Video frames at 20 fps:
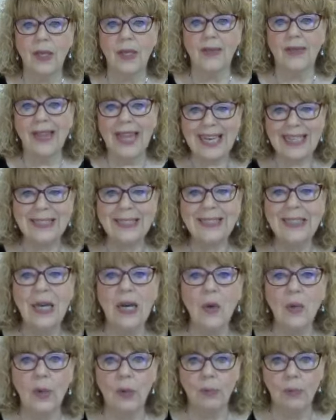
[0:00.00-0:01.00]
That's
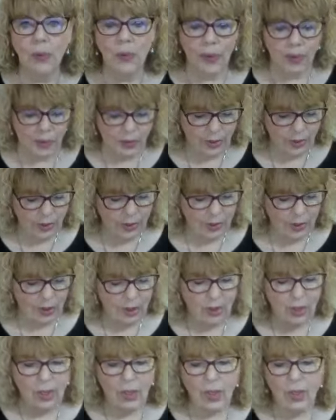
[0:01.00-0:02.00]
how important
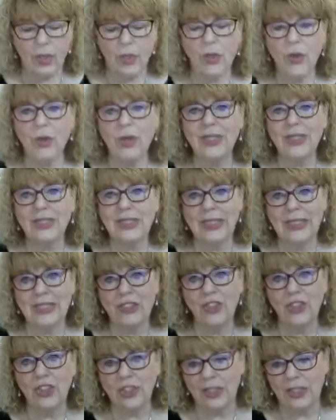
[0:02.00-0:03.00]
your
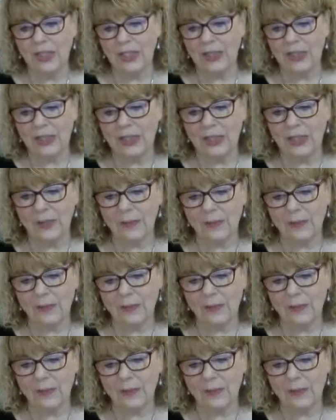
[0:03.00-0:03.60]
intention is.